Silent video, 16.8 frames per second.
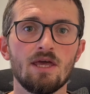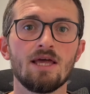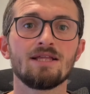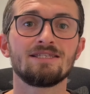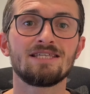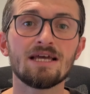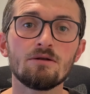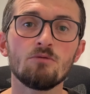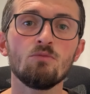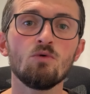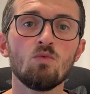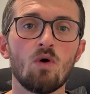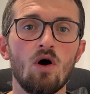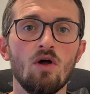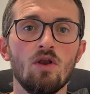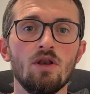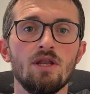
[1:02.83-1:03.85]
Tip number
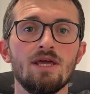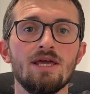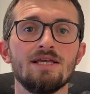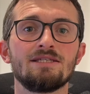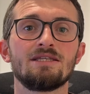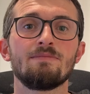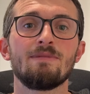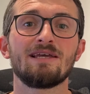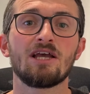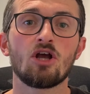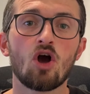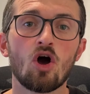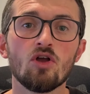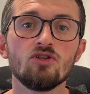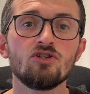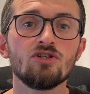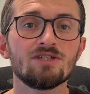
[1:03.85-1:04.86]
1 is to make a
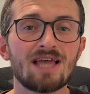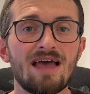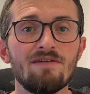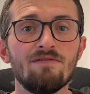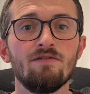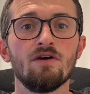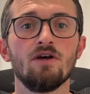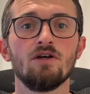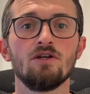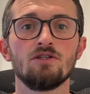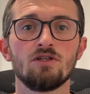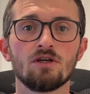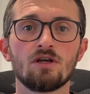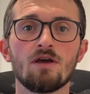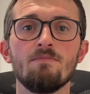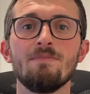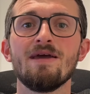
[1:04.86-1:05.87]
conscious effort to
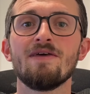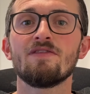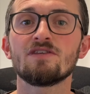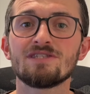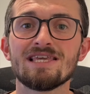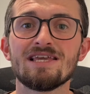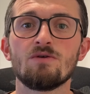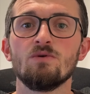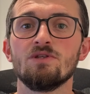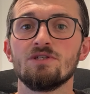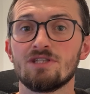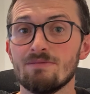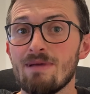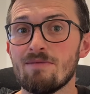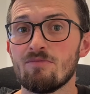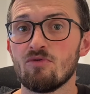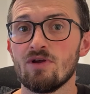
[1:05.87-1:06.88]
commit the sequence to
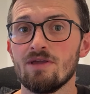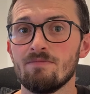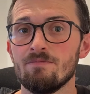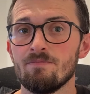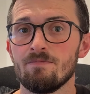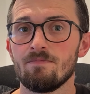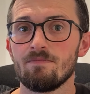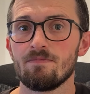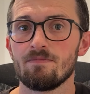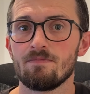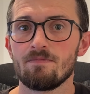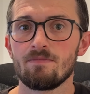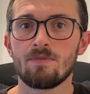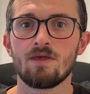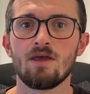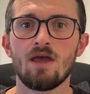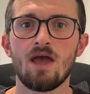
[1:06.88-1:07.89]
memory.
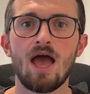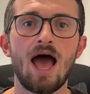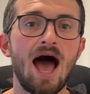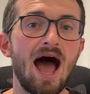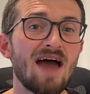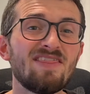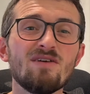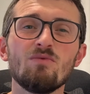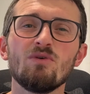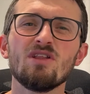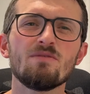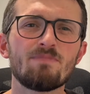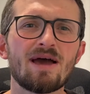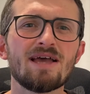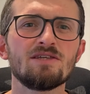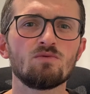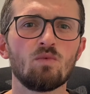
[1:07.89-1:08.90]
I think one of the
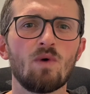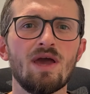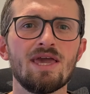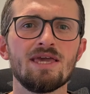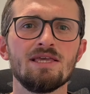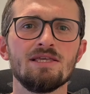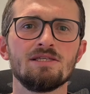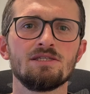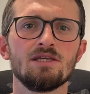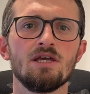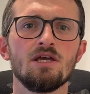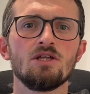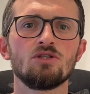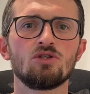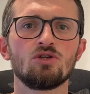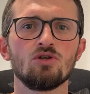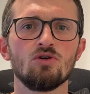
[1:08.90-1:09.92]
best ways
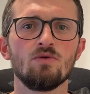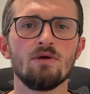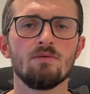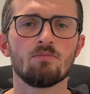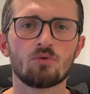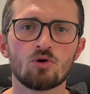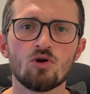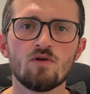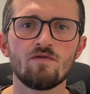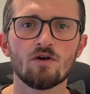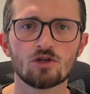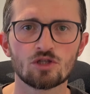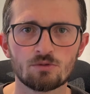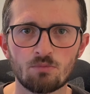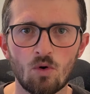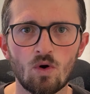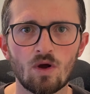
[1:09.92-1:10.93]
to improve your
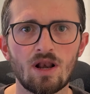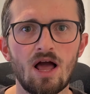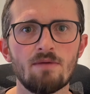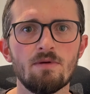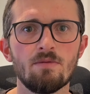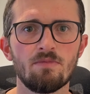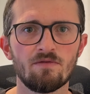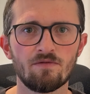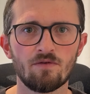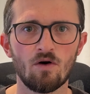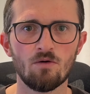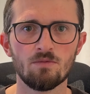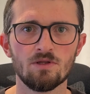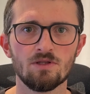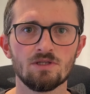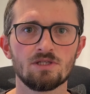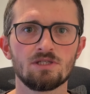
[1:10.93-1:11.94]
sport climbing
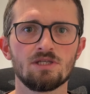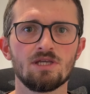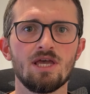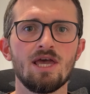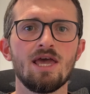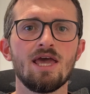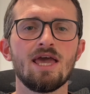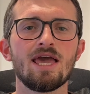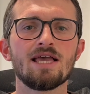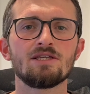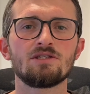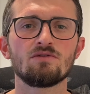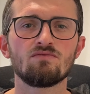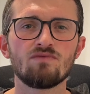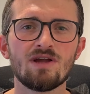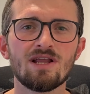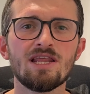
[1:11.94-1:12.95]
performance is
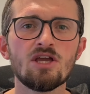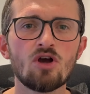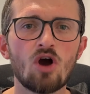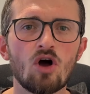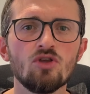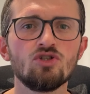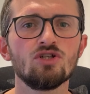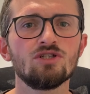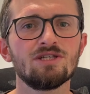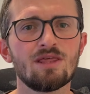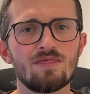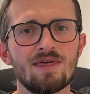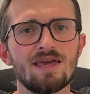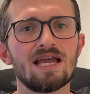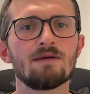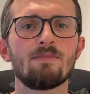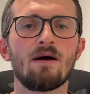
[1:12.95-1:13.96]
to really consciously
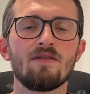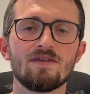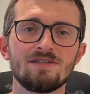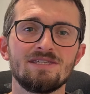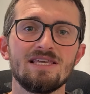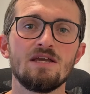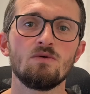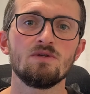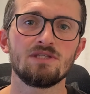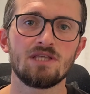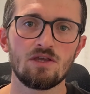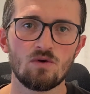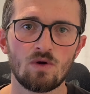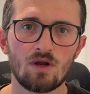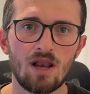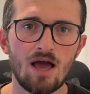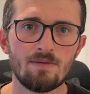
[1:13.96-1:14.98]
think about the sequence that
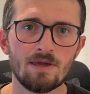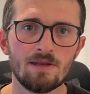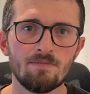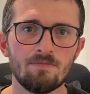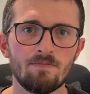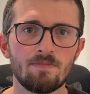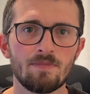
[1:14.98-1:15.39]
you're climbing.